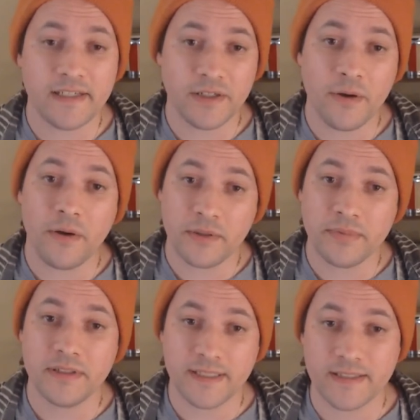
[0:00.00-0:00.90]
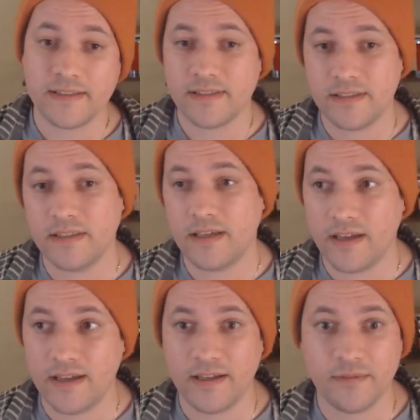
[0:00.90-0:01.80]
to call the police,
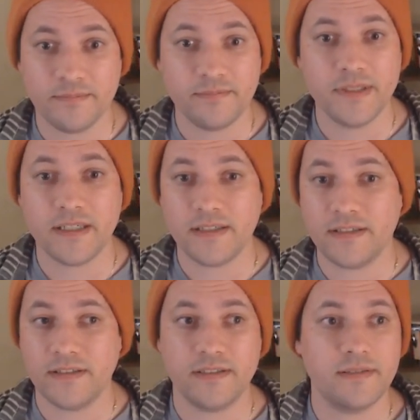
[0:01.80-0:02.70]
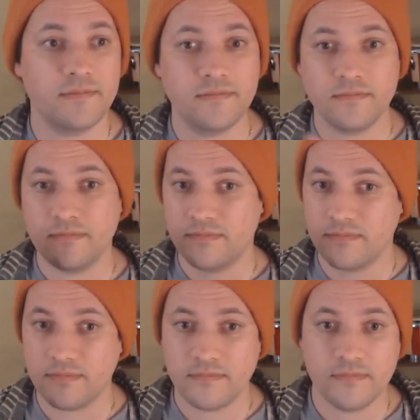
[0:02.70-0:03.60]
because
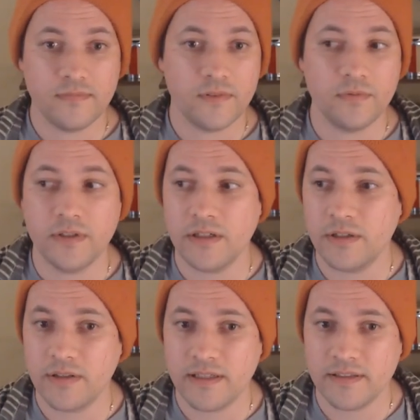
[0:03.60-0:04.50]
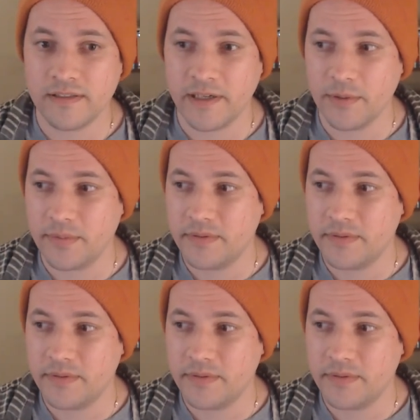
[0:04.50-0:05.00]
we all know that doesn't help.